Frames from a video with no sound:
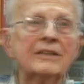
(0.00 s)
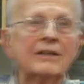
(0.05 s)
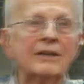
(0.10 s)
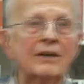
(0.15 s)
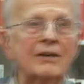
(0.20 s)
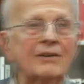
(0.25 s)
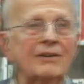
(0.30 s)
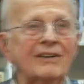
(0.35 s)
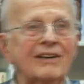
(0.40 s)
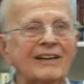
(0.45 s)
you
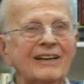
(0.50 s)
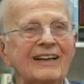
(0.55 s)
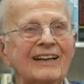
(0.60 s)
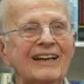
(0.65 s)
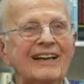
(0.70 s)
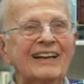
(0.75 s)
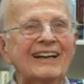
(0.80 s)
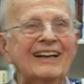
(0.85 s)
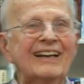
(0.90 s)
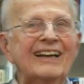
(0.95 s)
know,
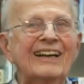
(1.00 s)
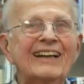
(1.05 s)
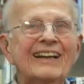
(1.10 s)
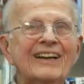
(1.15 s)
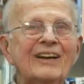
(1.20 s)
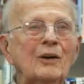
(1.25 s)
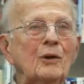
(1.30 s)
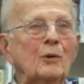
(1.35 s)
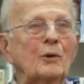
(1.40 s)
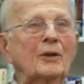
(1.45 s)

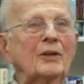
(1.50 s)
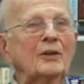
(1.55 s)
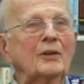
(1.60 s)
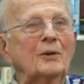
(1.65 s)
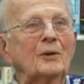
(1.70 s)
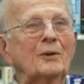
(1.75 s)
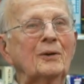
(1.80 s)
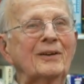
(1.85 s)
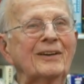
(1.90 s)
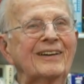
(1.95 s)
"Who are
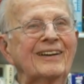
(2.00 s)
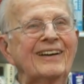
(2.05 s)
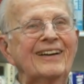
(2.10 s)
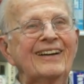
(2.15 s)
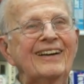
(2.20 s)
you?"